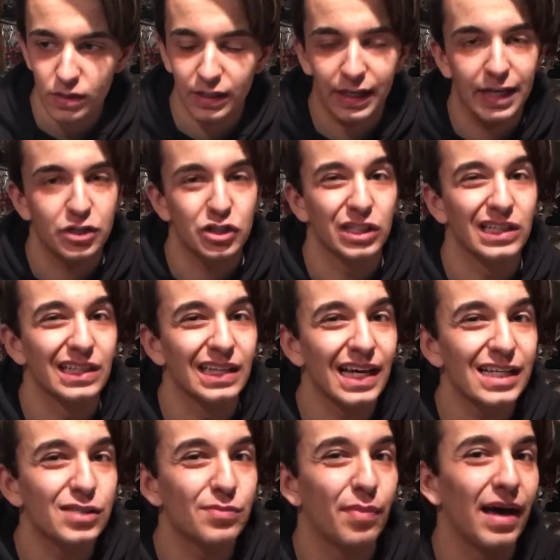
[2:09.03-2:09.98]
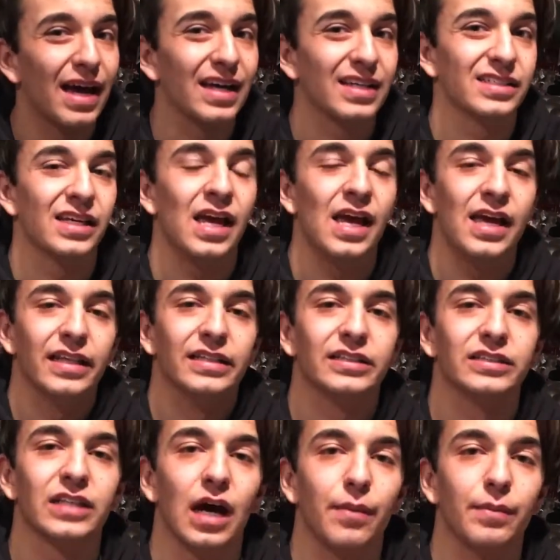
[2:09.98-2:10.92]
catching less bass
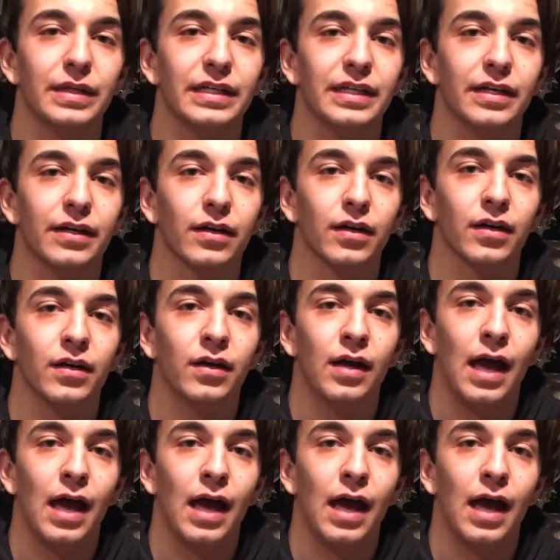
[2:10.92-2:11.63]
this time of year.